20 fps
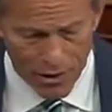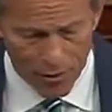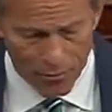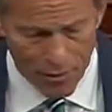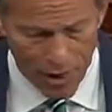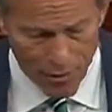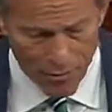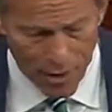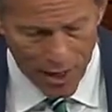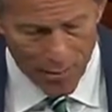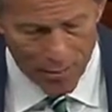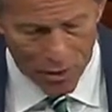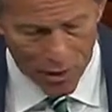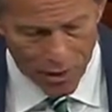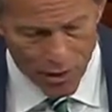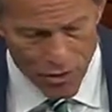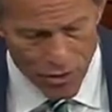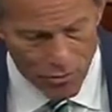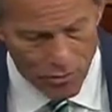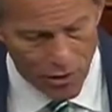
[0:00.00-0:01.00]
my
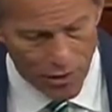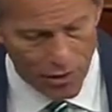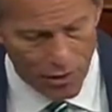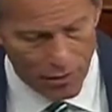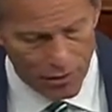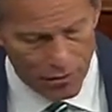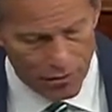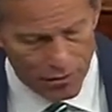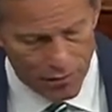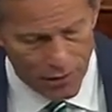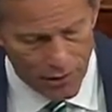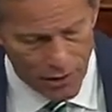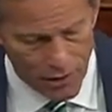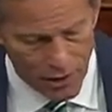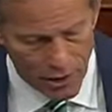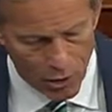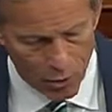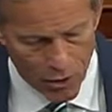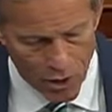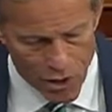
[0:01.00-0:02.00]
bipartisan bill,
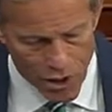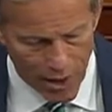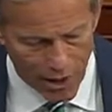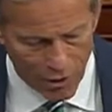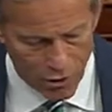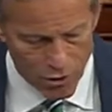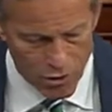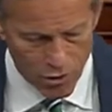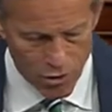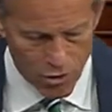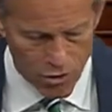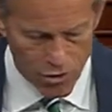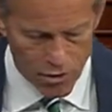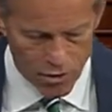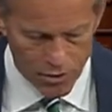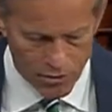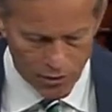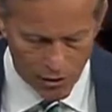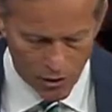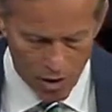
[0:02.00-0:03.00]
which I introduced
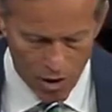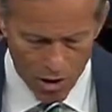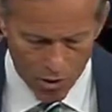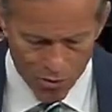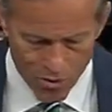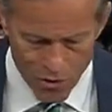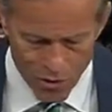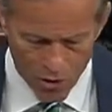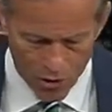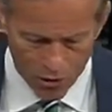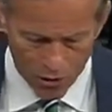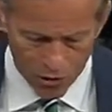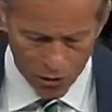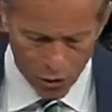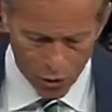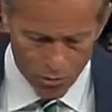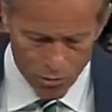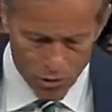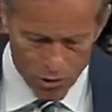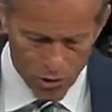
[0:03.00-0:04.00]
along with Senator
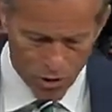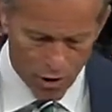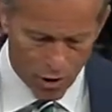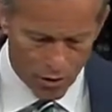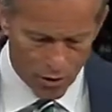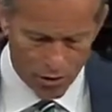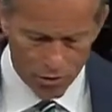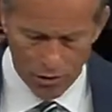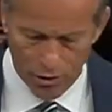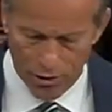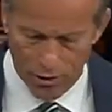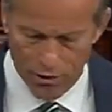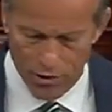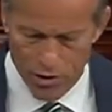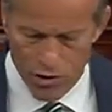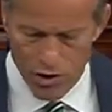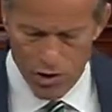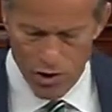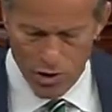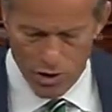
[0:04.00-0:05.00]
Klobuchar earlier
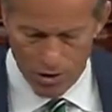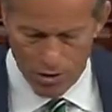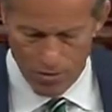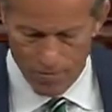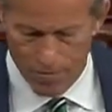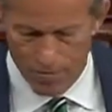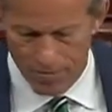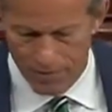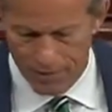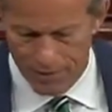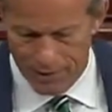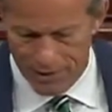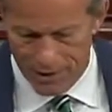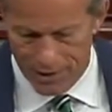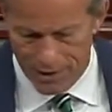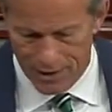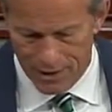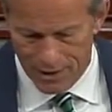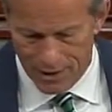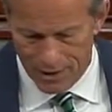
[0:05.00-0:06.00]
this year.
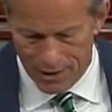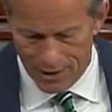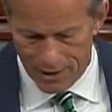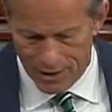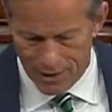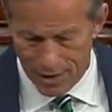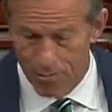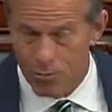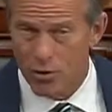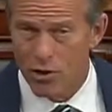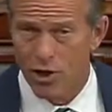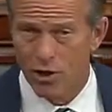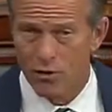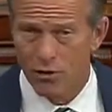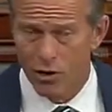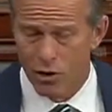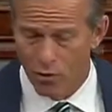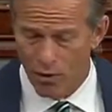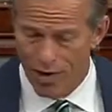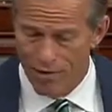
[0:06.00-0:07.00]
And I'm
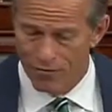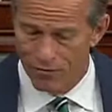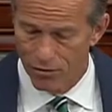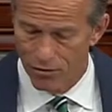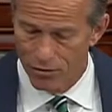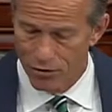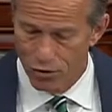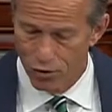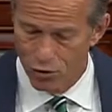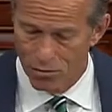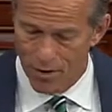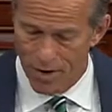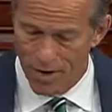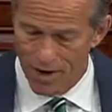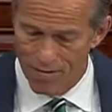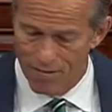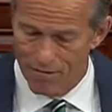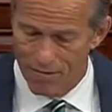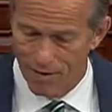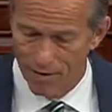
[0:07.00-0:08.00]
particularly grateful to
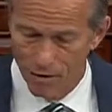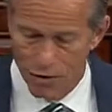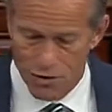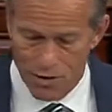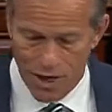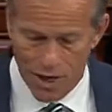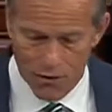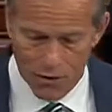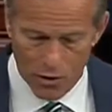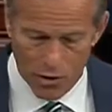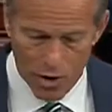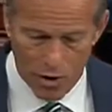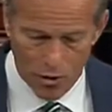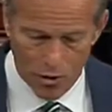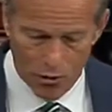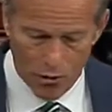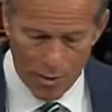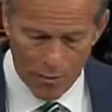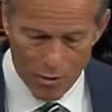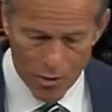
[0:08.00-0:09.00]
my fellow South
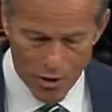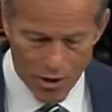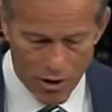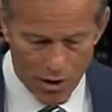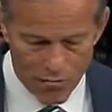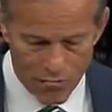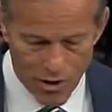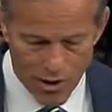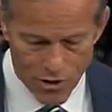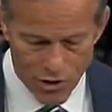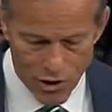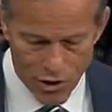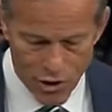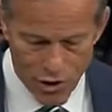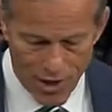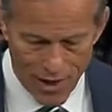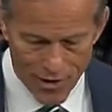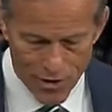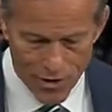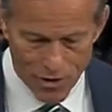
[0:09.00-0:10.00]
Dakotan, Representative Dusty
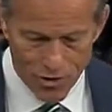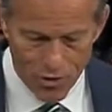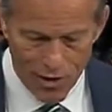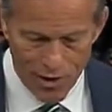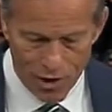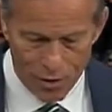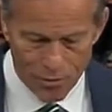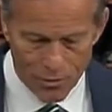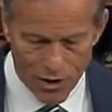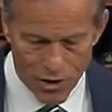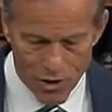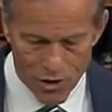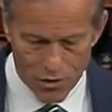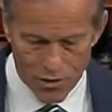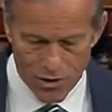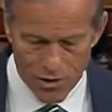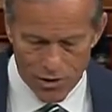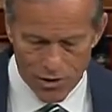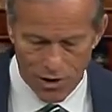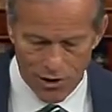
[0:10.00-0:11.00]
Johnson, who helped usher
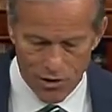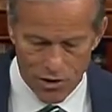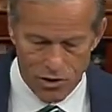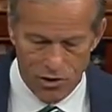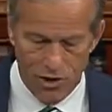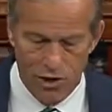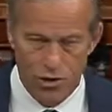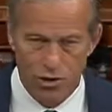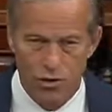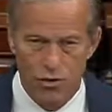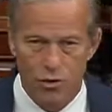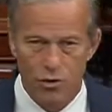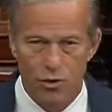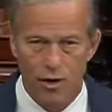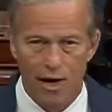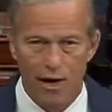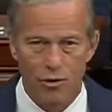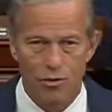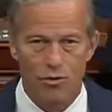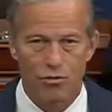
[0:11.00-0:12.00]
this legislation through
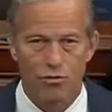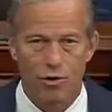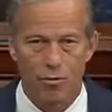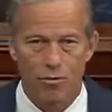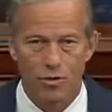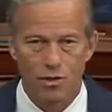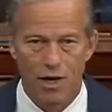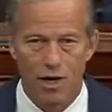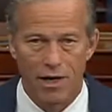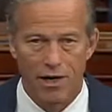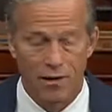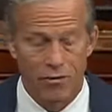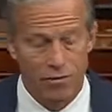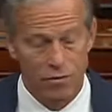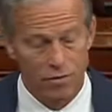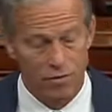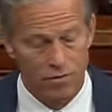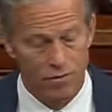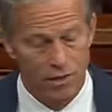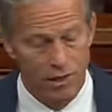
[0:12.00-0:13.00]
the House of Representatives.